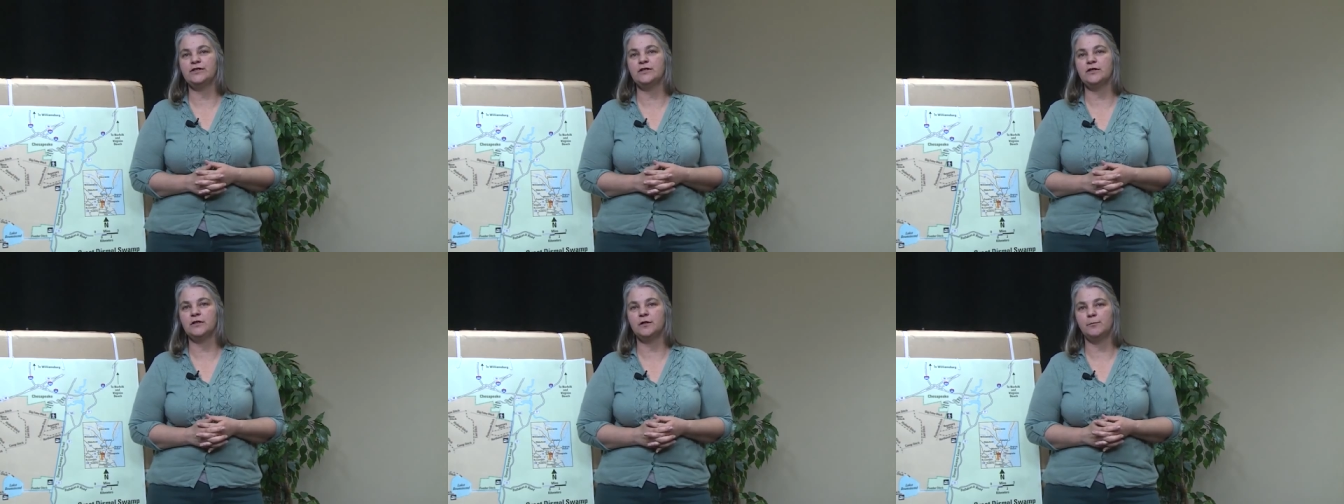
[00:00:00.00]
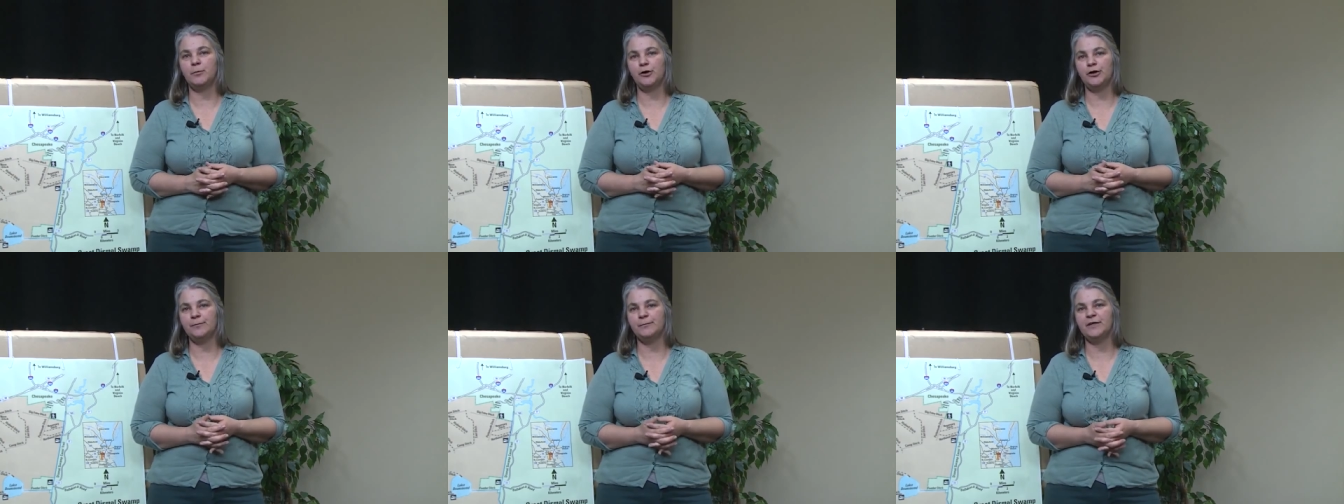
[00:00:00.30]
the
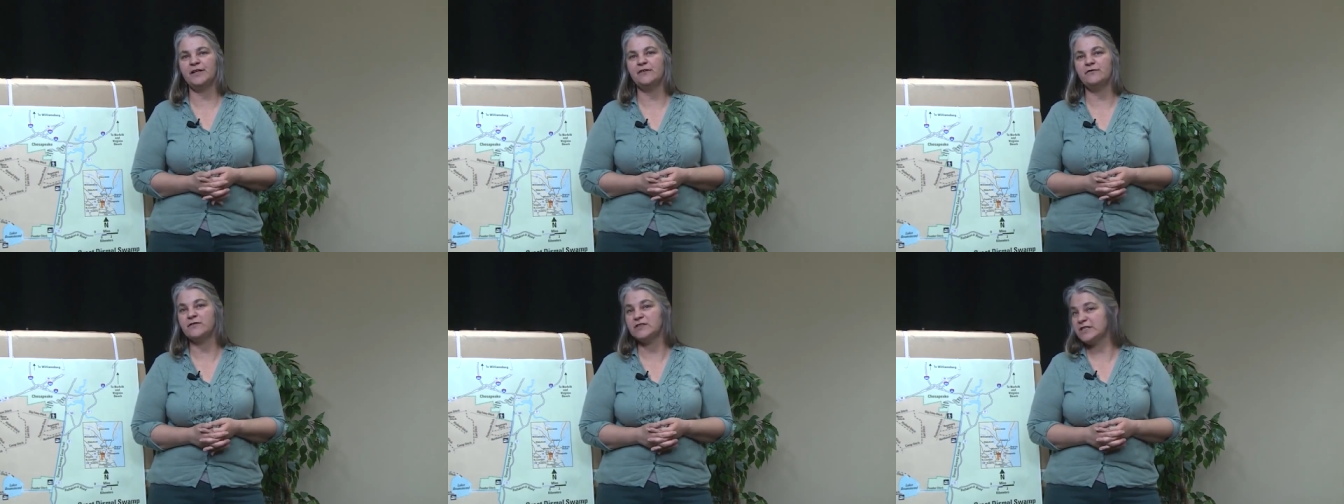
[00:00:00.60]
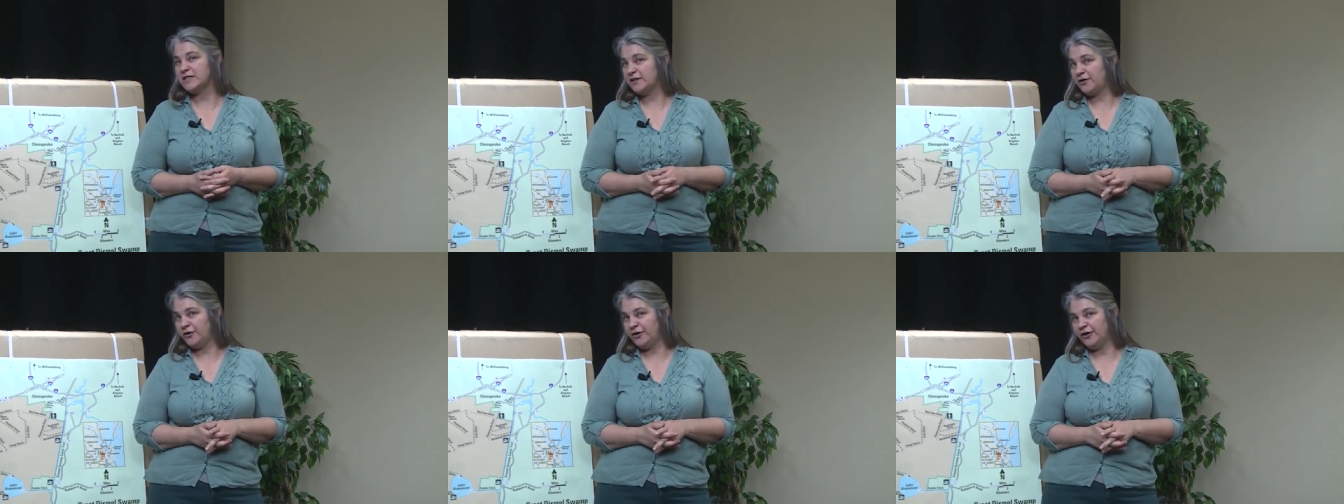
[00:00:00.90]
Department of
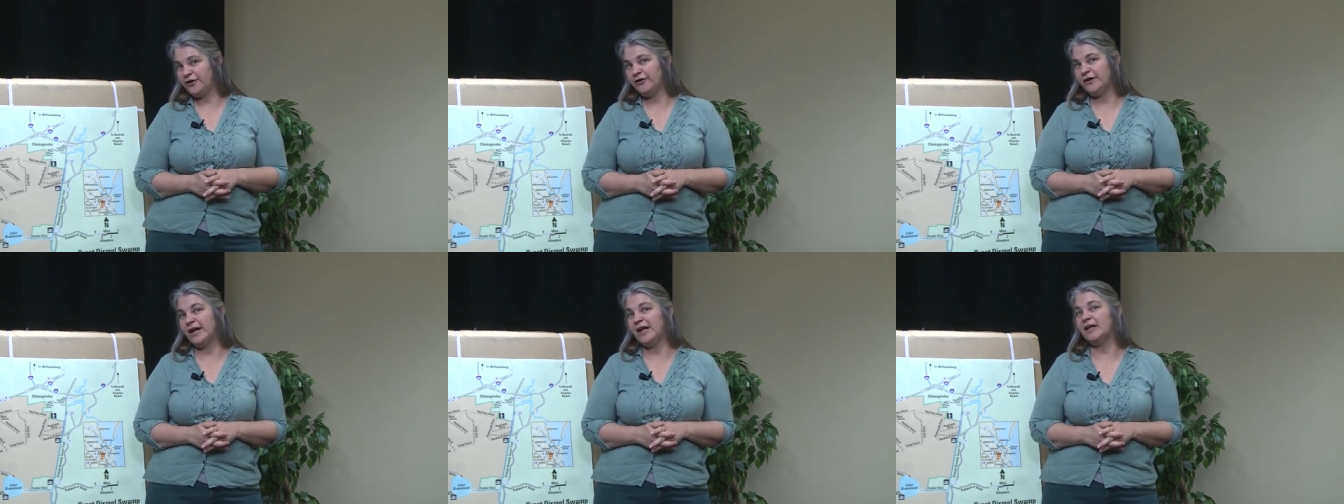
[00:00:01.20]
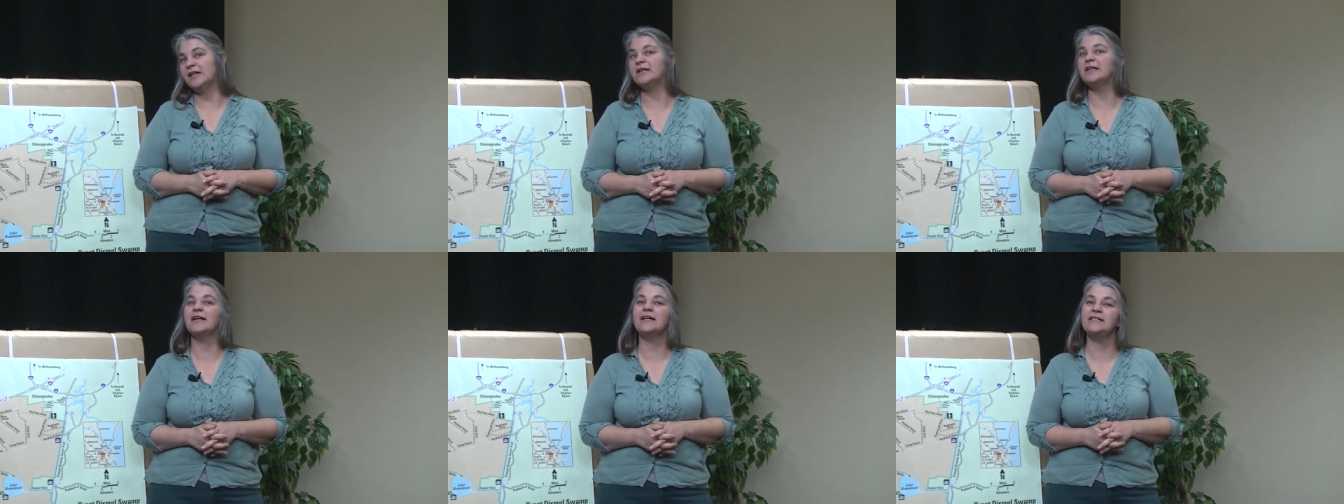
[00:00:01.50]
Interior
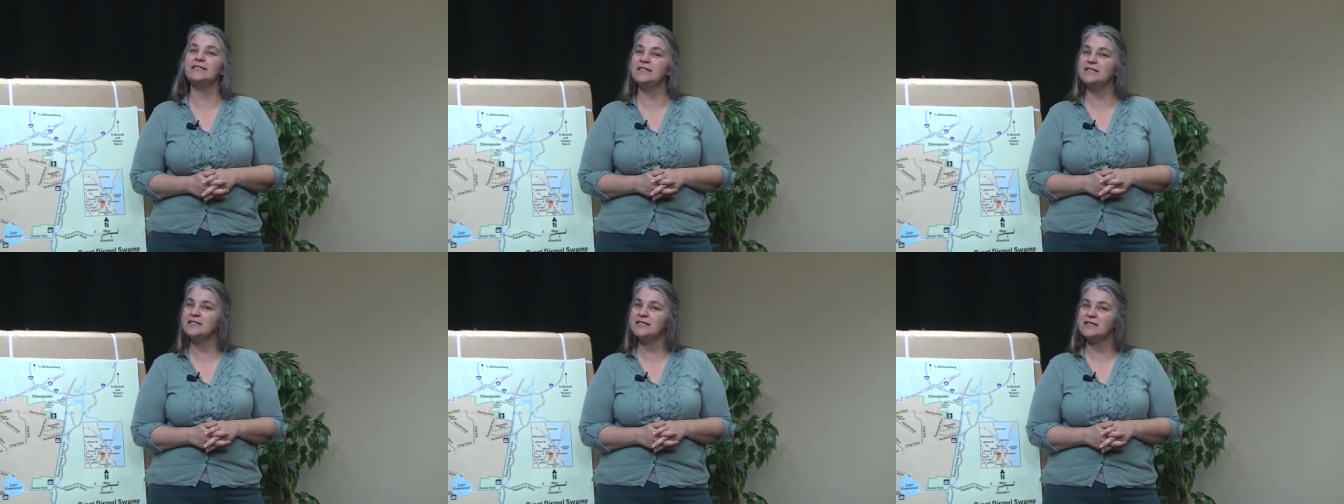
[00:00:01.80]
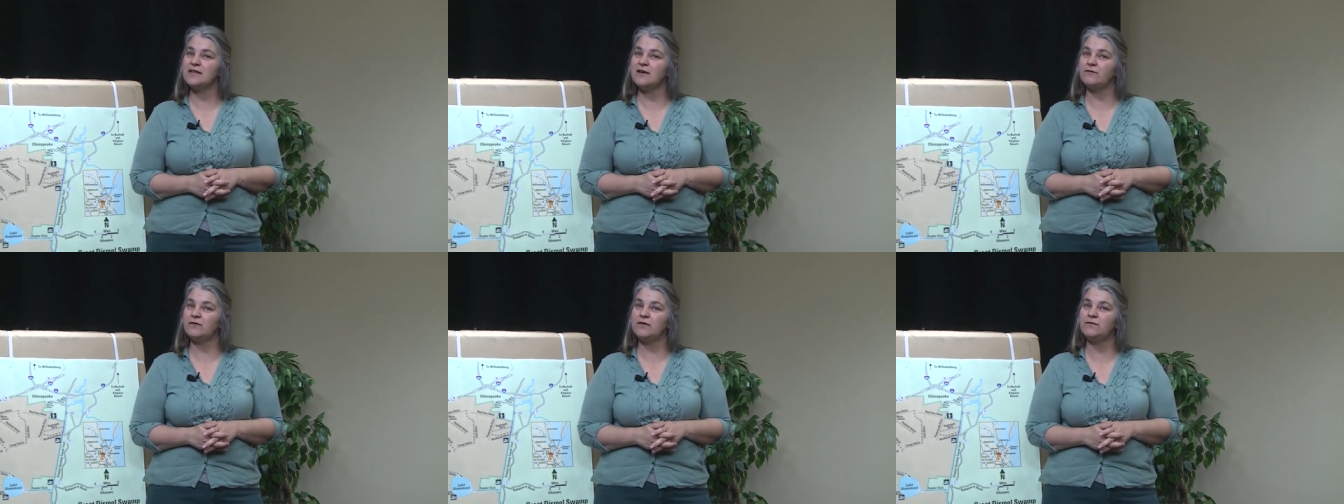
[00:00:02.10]
and in
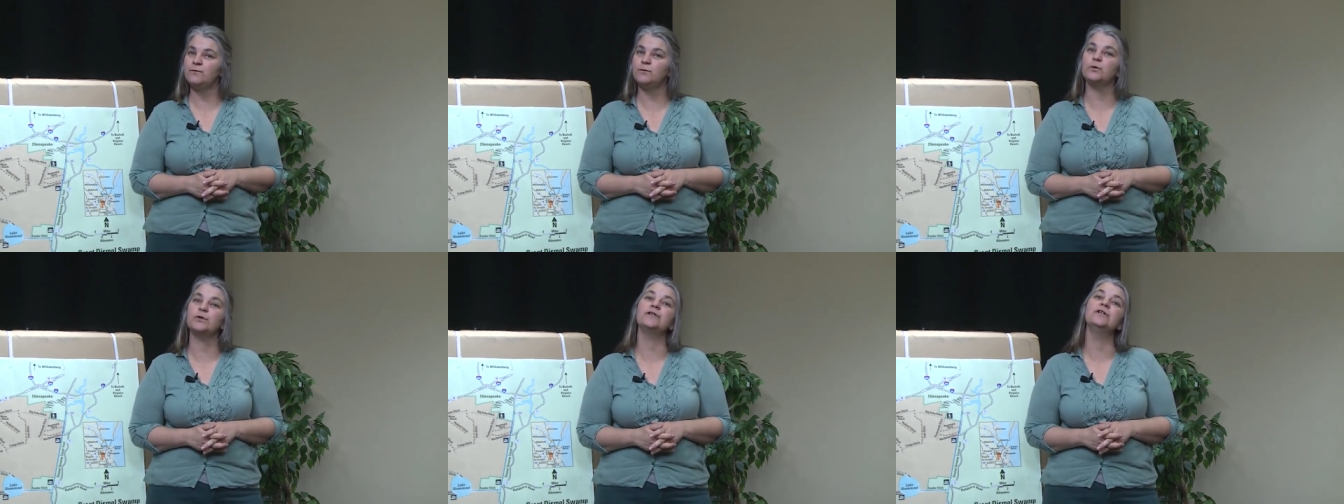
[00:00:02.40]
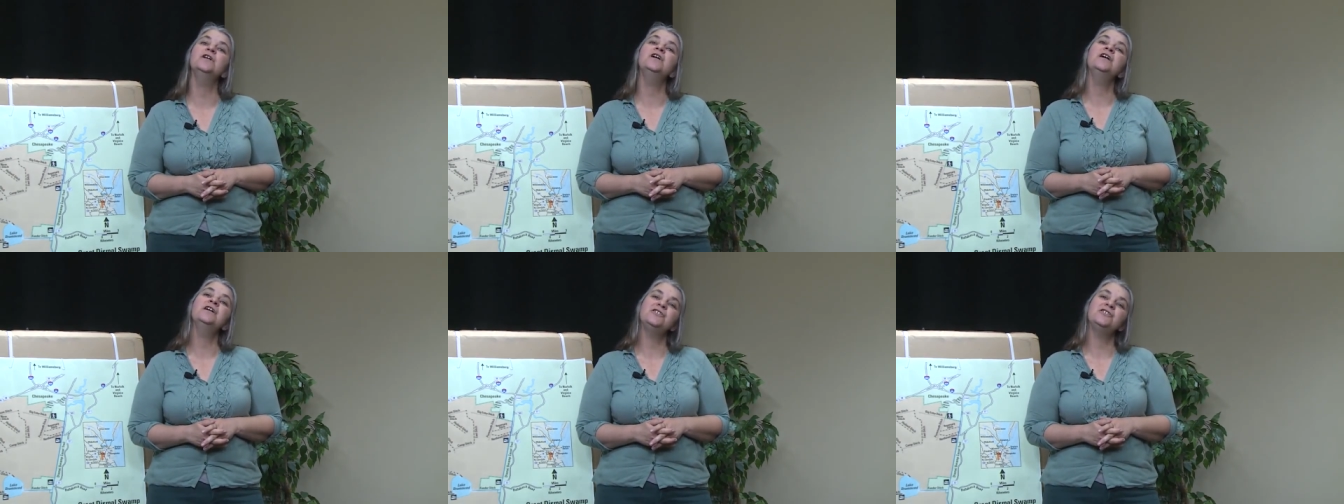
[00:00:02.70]
1974